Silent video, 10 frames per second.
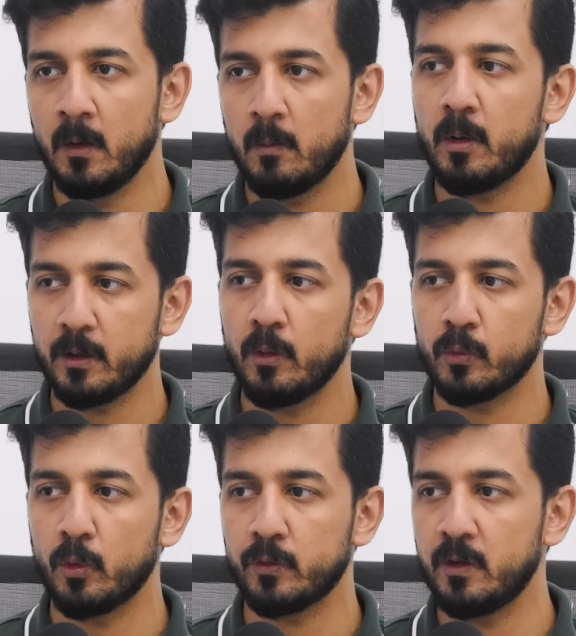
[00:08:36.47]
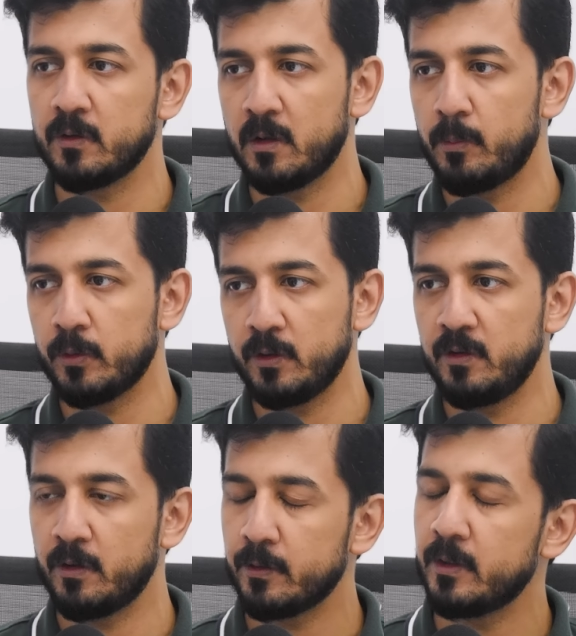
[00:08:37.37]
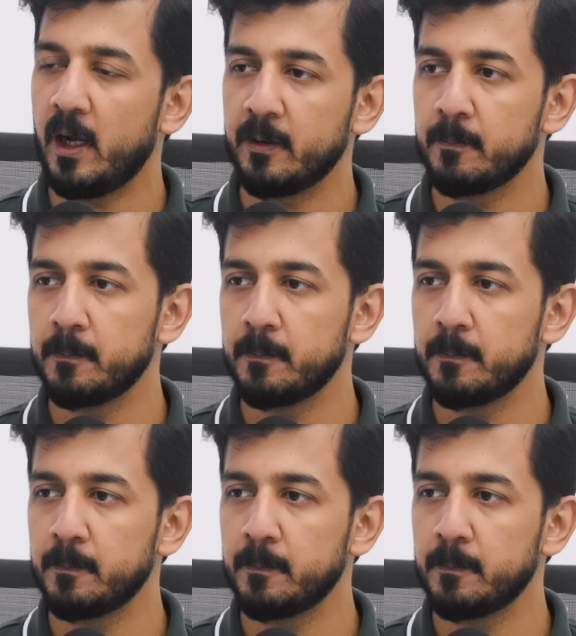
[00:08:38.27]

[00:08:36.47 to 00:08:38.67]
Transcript: But of course, there's a procedure to that.